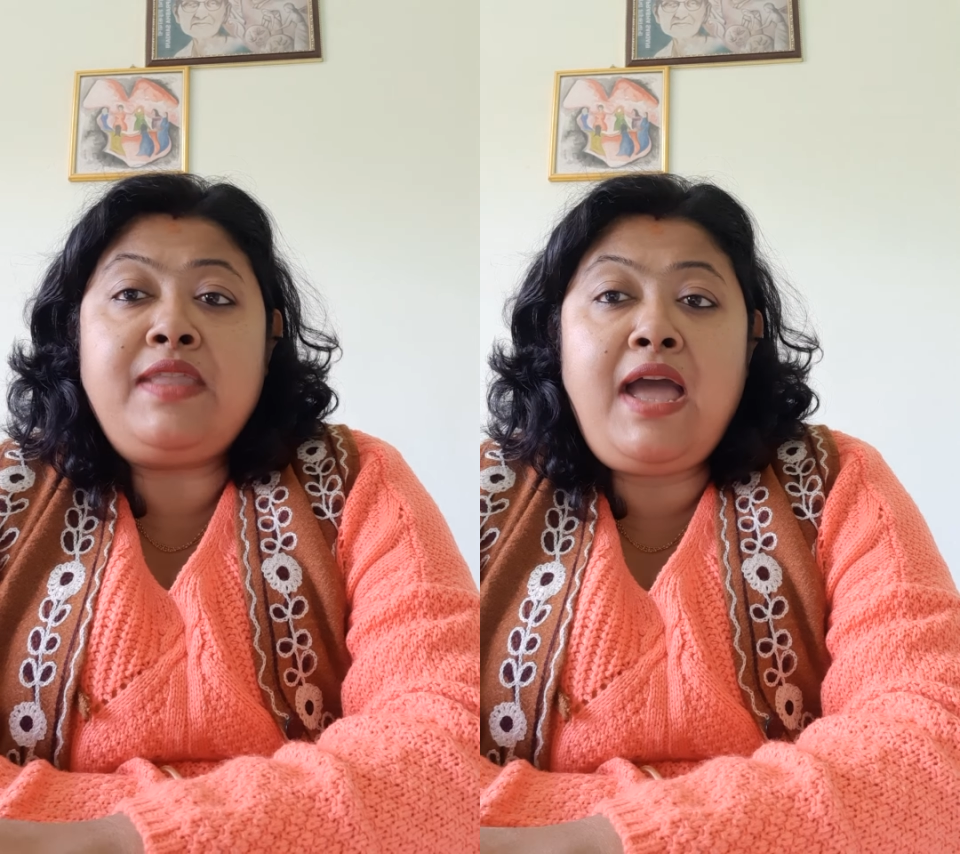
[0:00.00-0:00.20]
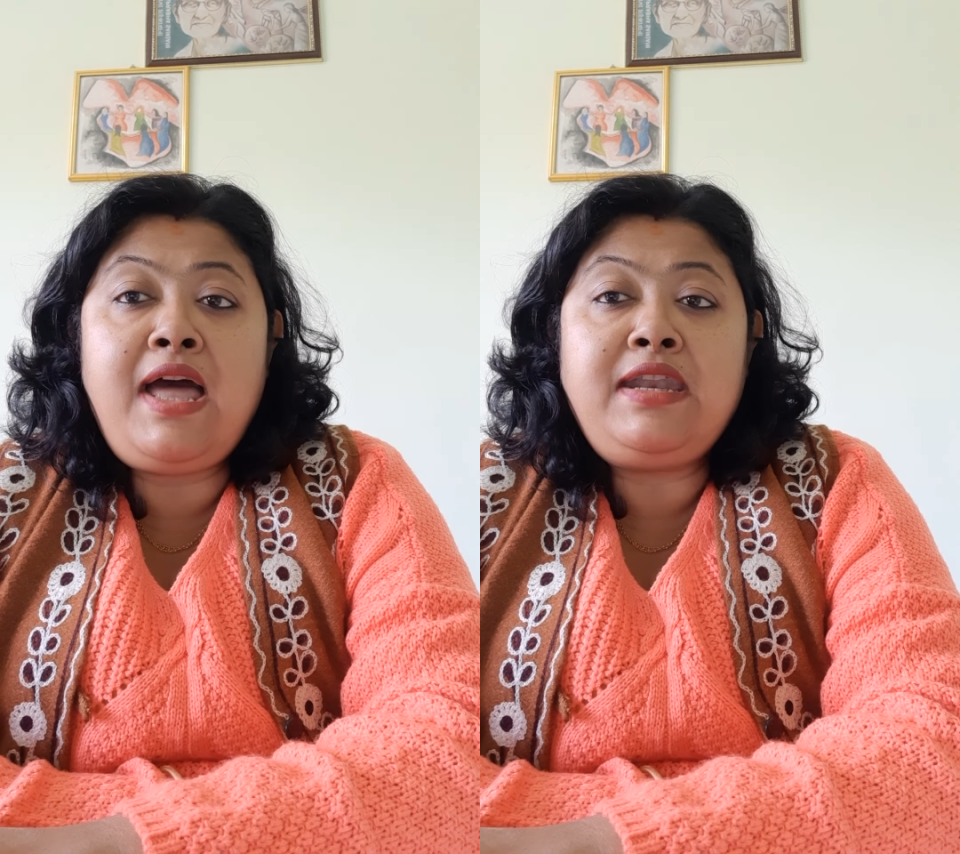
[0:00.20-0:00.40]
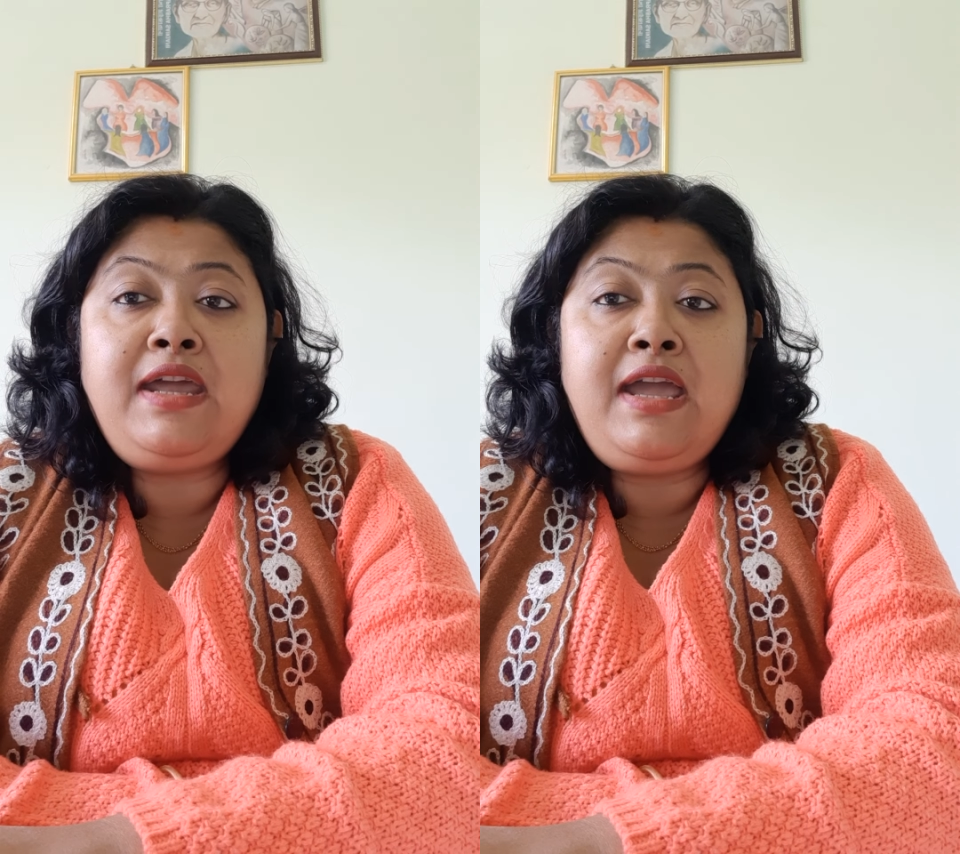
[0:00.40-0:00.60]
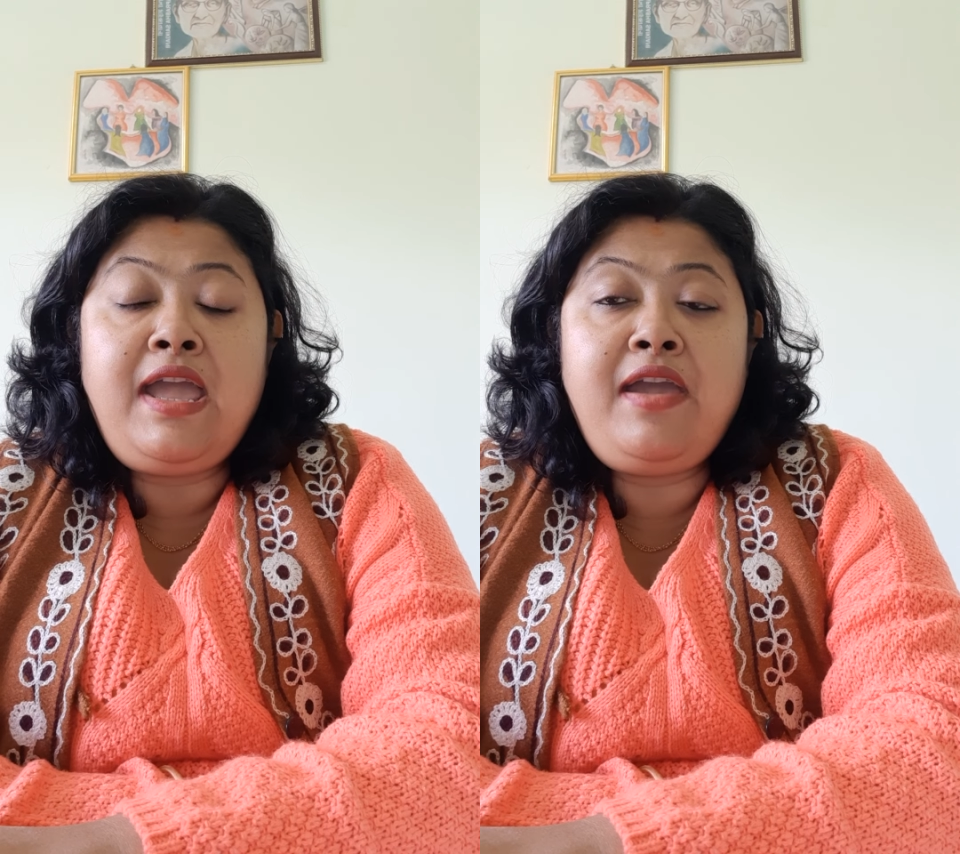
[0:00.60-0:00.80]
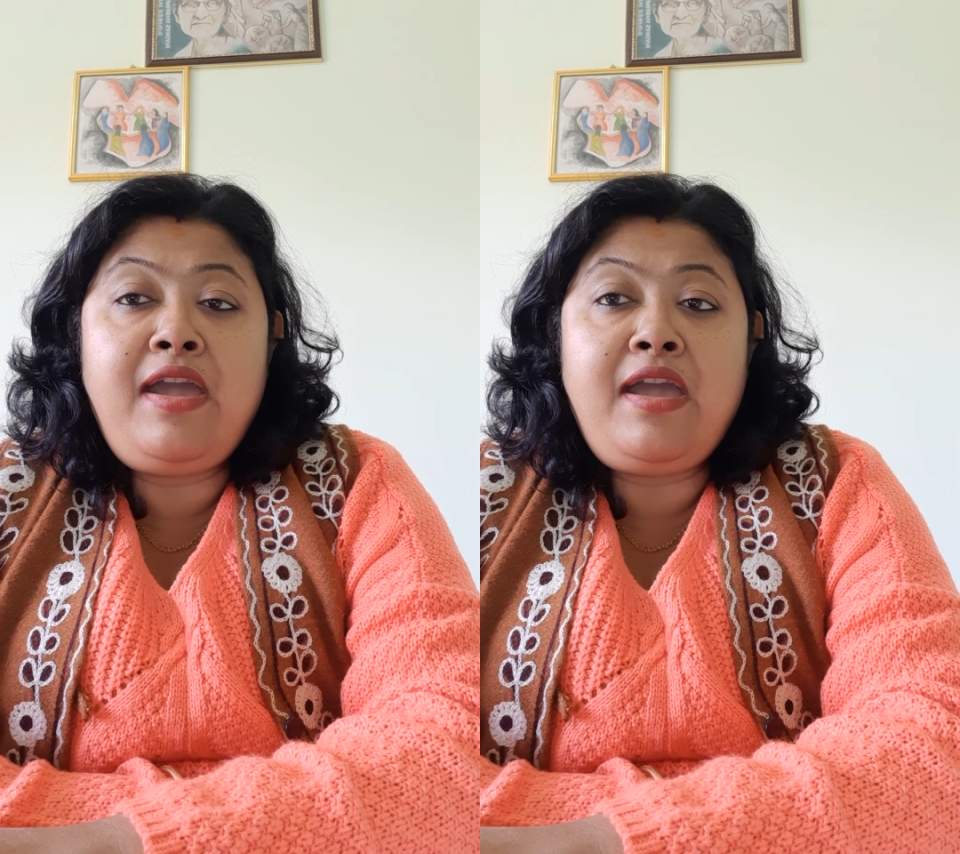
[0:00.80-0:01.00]
that
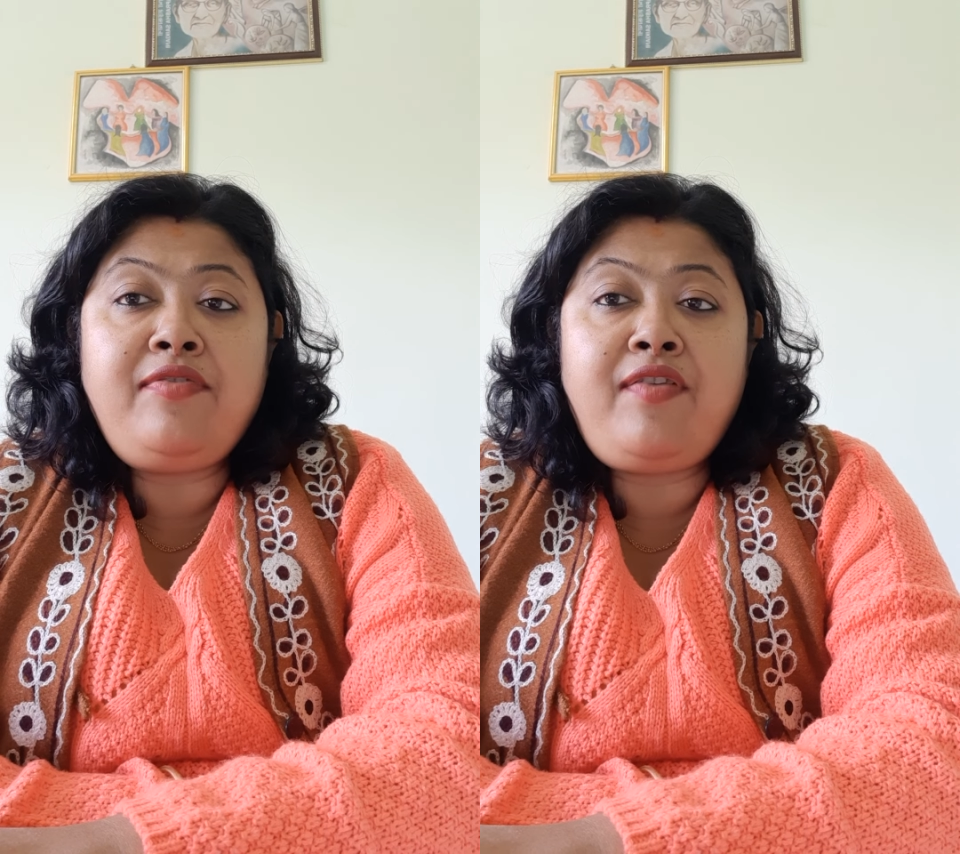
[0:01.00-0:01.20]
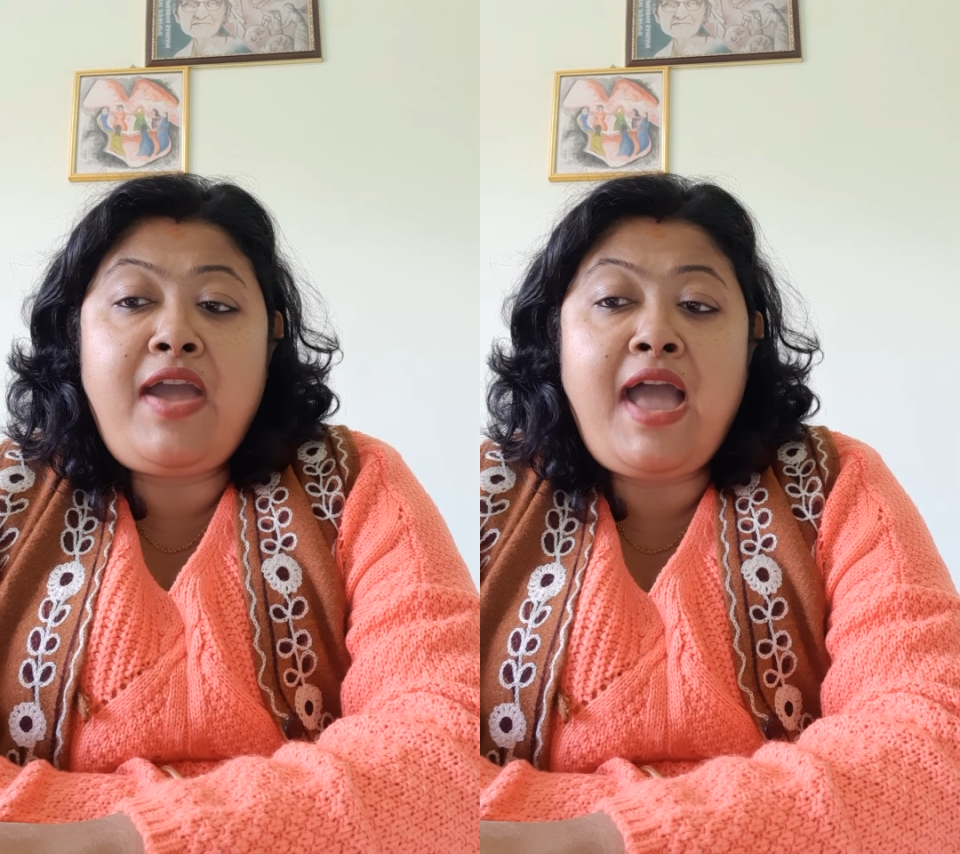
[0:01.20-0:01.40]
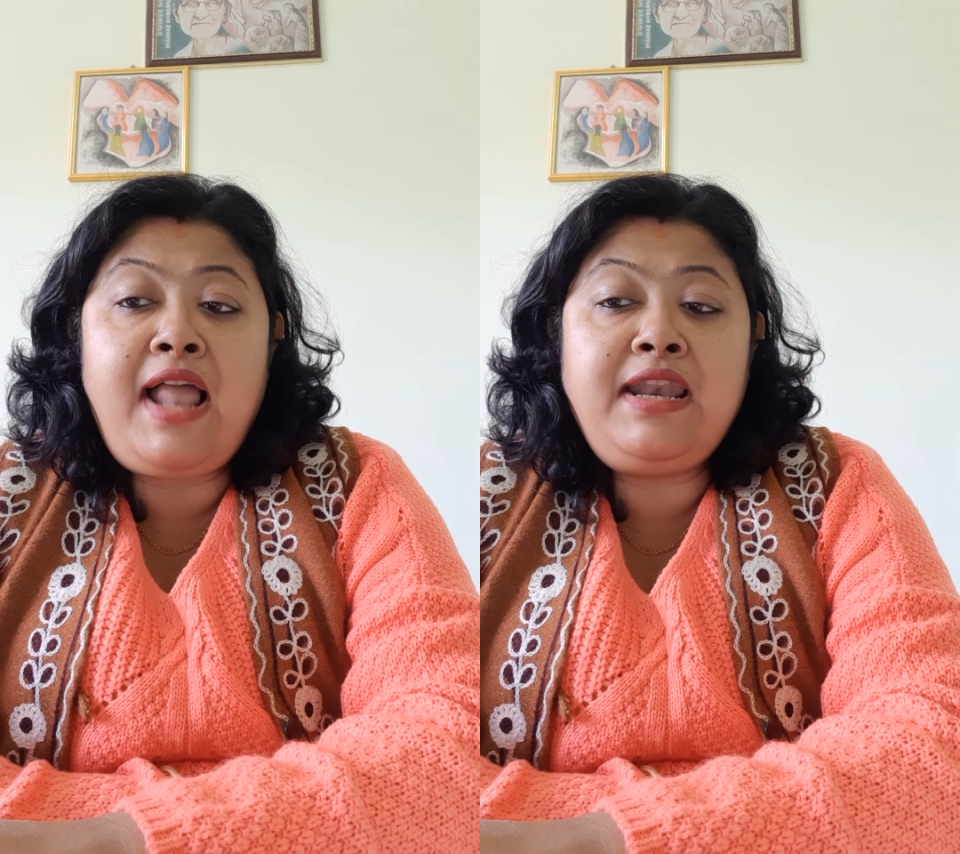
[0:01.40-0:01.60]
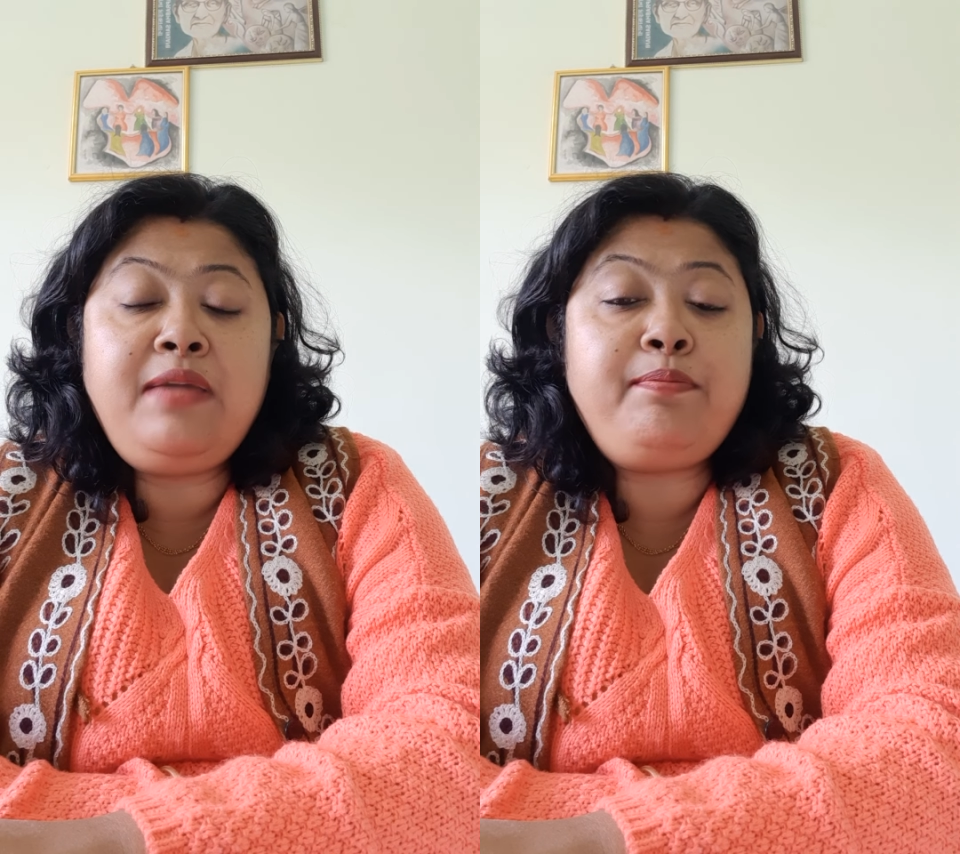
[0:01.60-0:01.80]
if a healthy